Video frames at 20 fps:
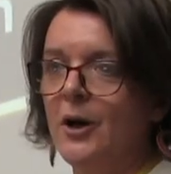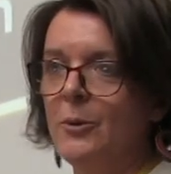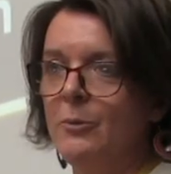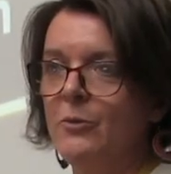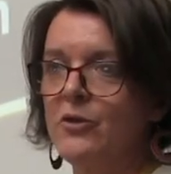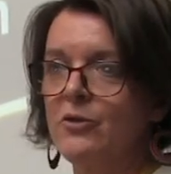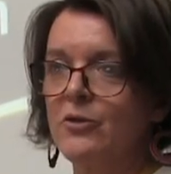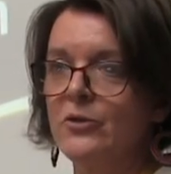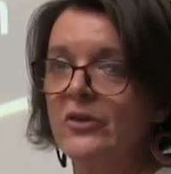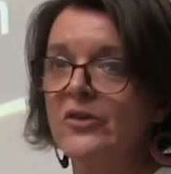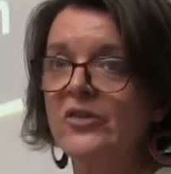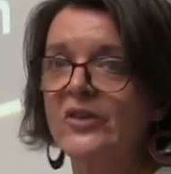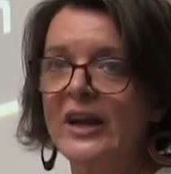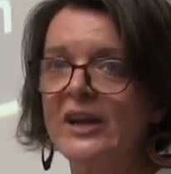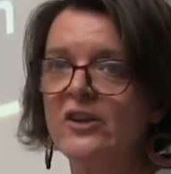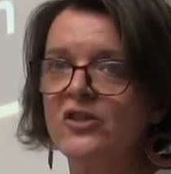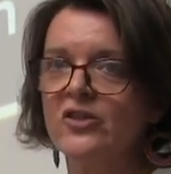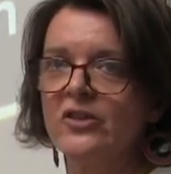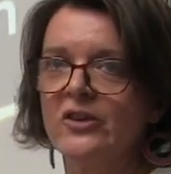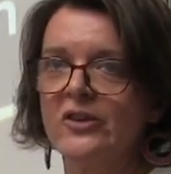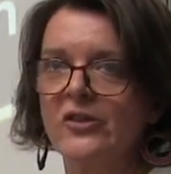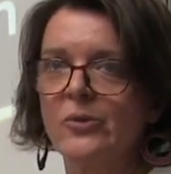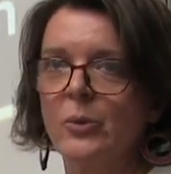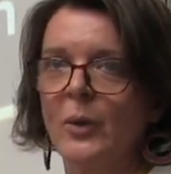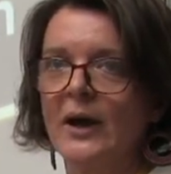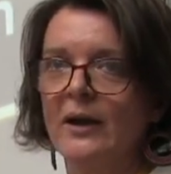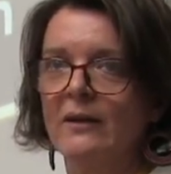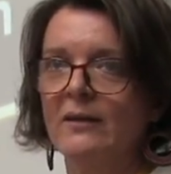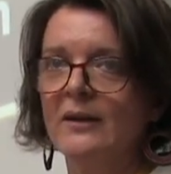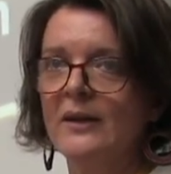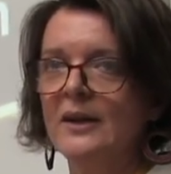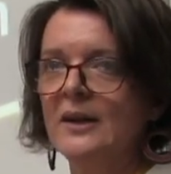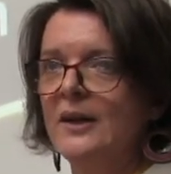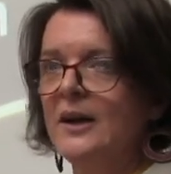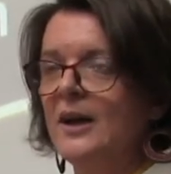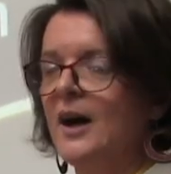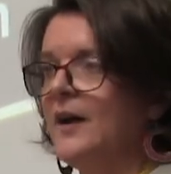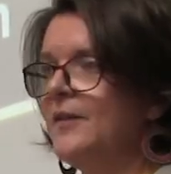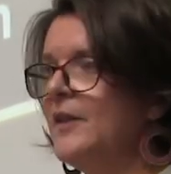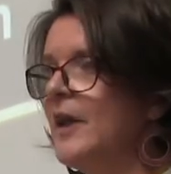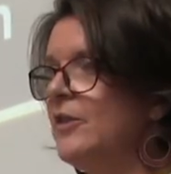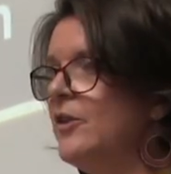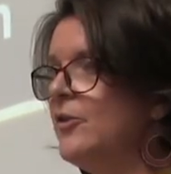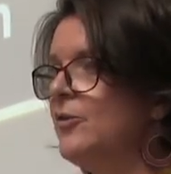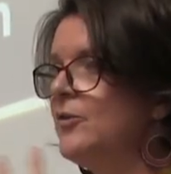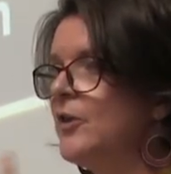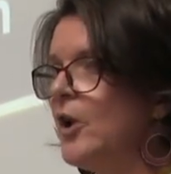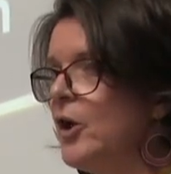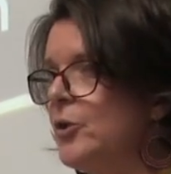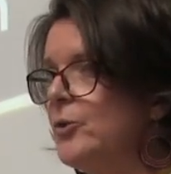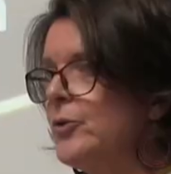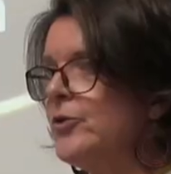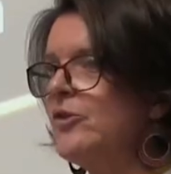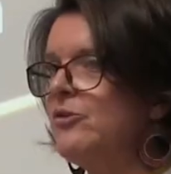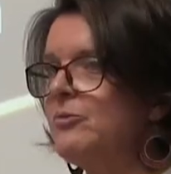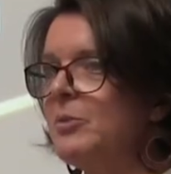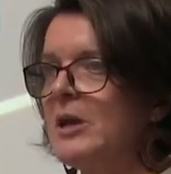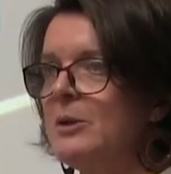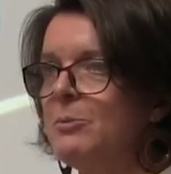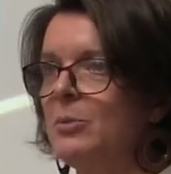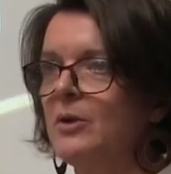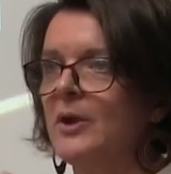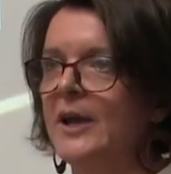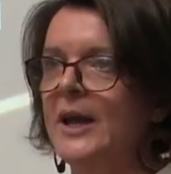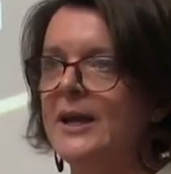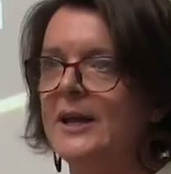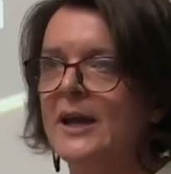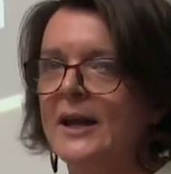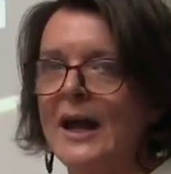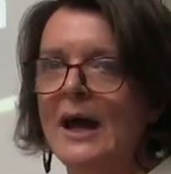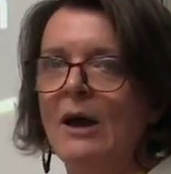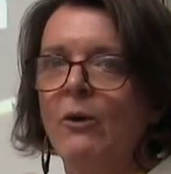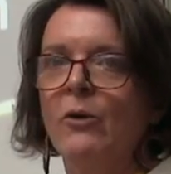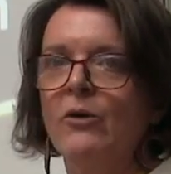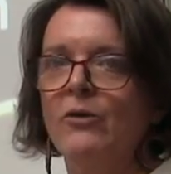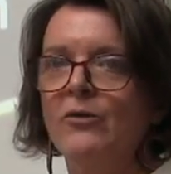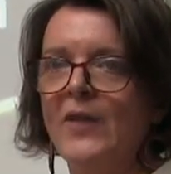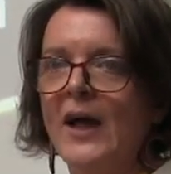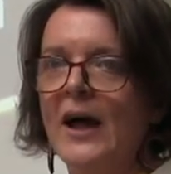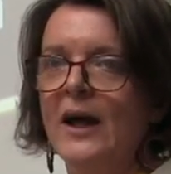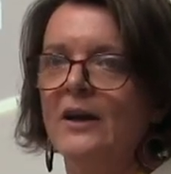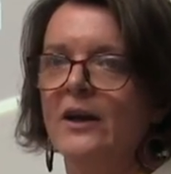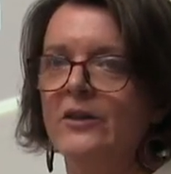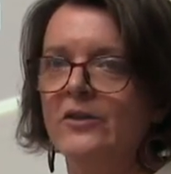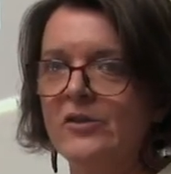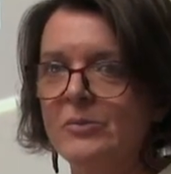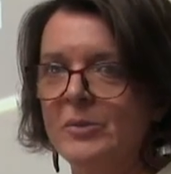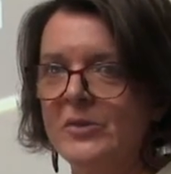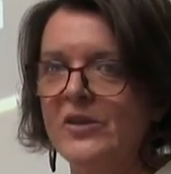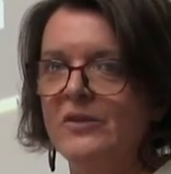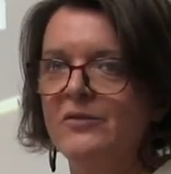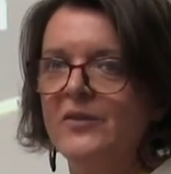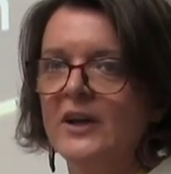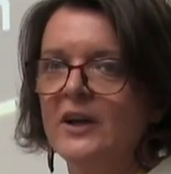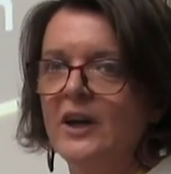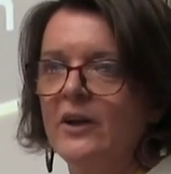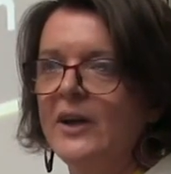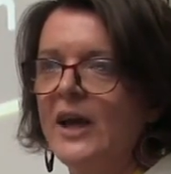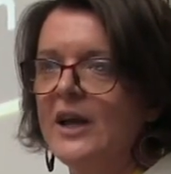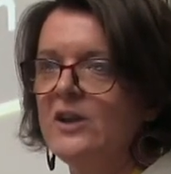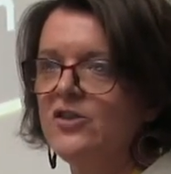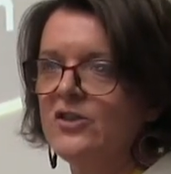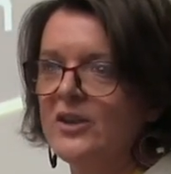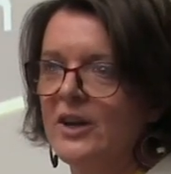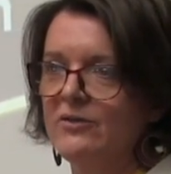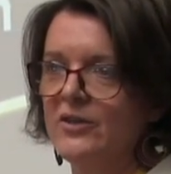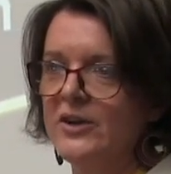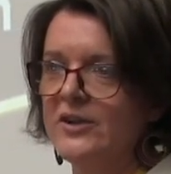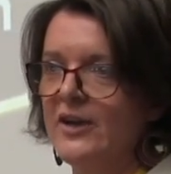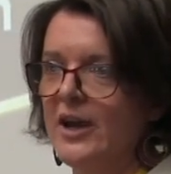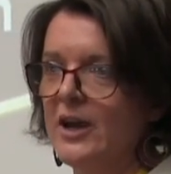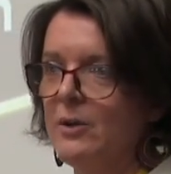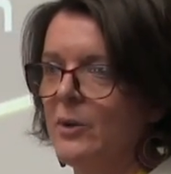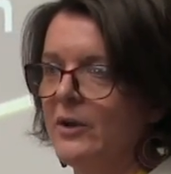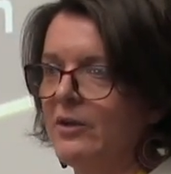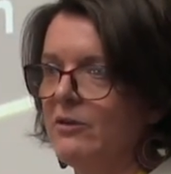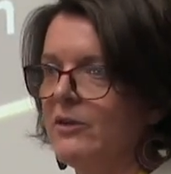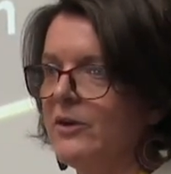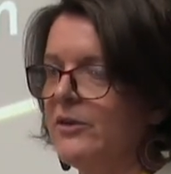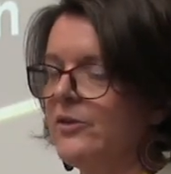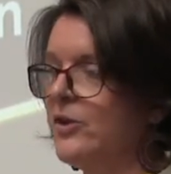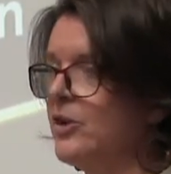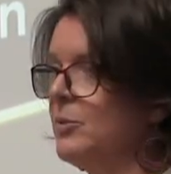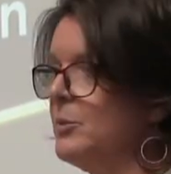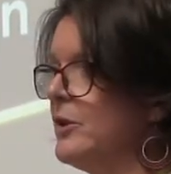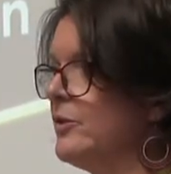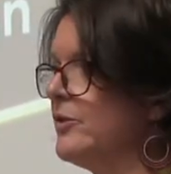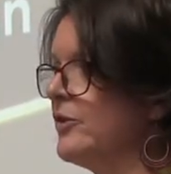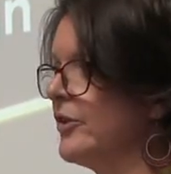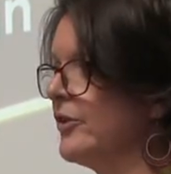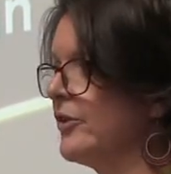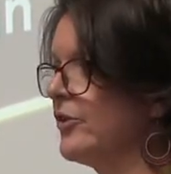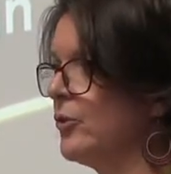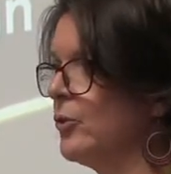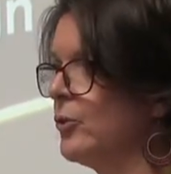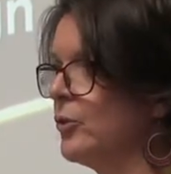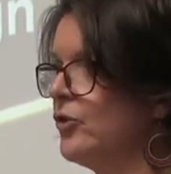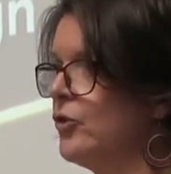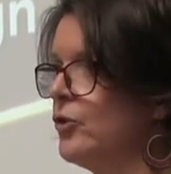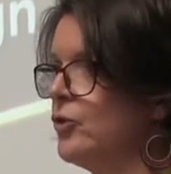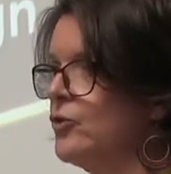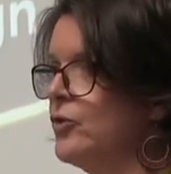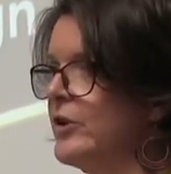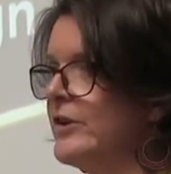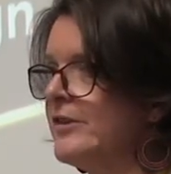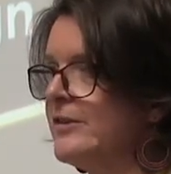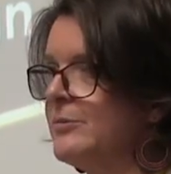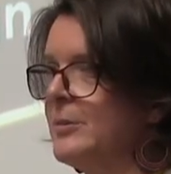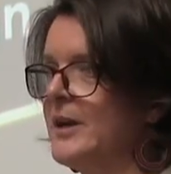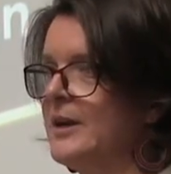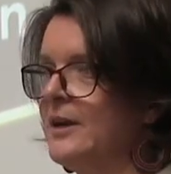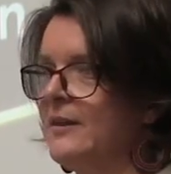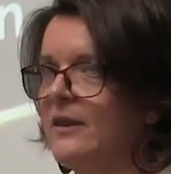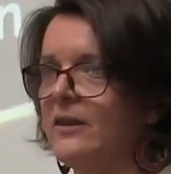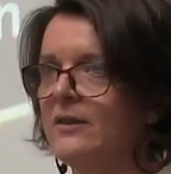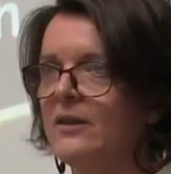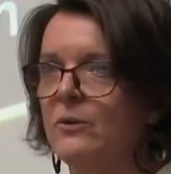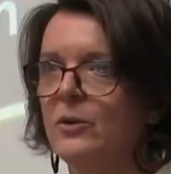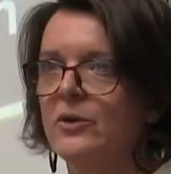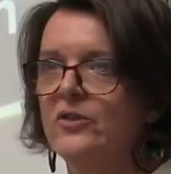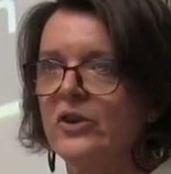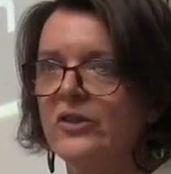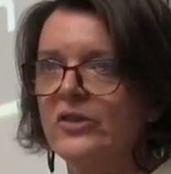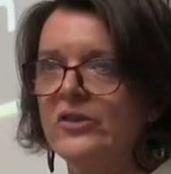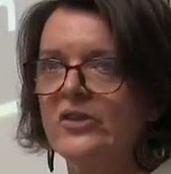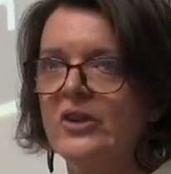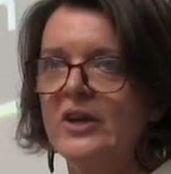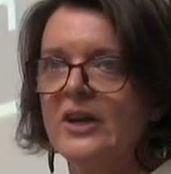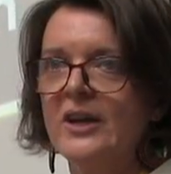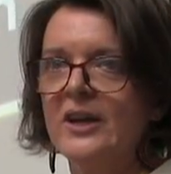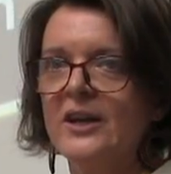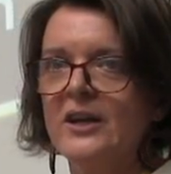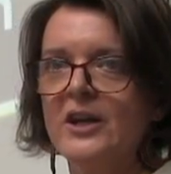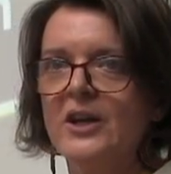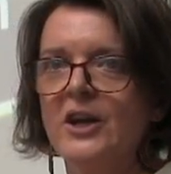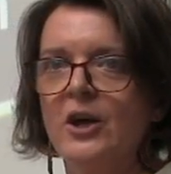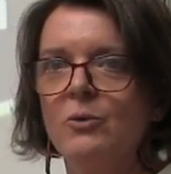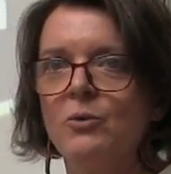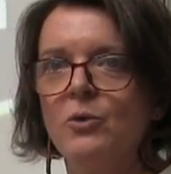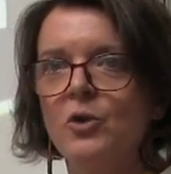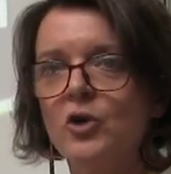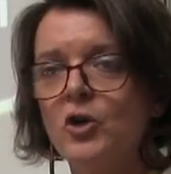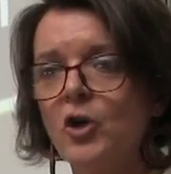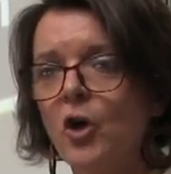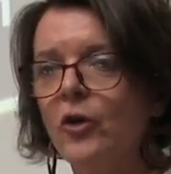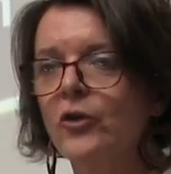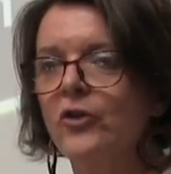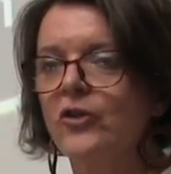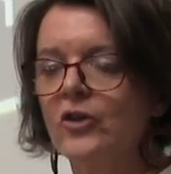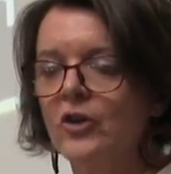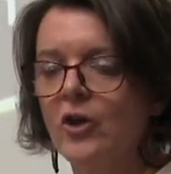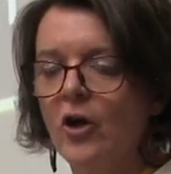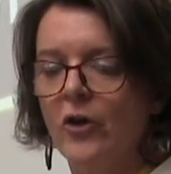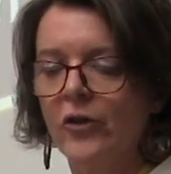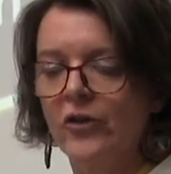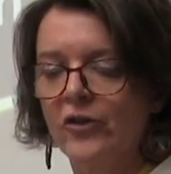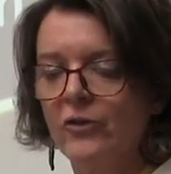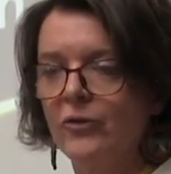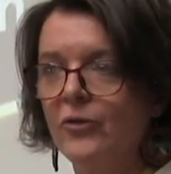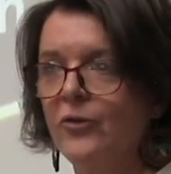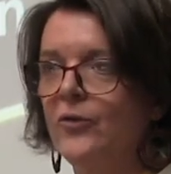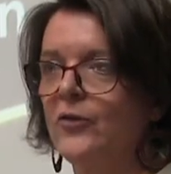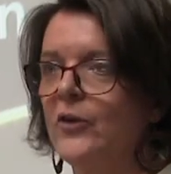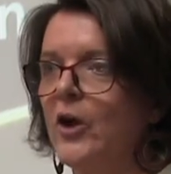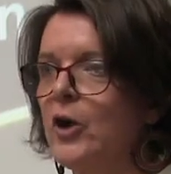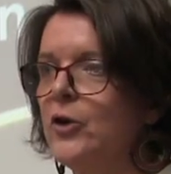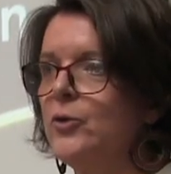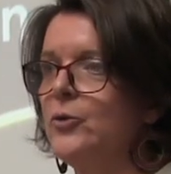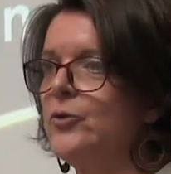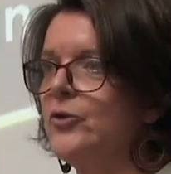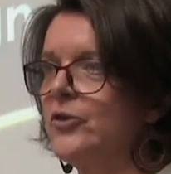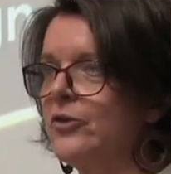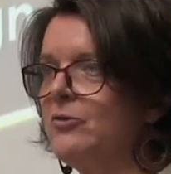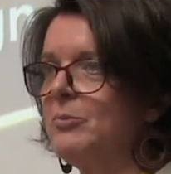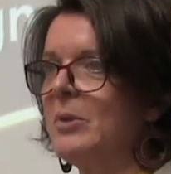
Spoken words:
through the station as well. And then the flows of people in and out of that specific location every day, whether it's commuters or tourists, meaning that there were just, you know, lots and lots of flows of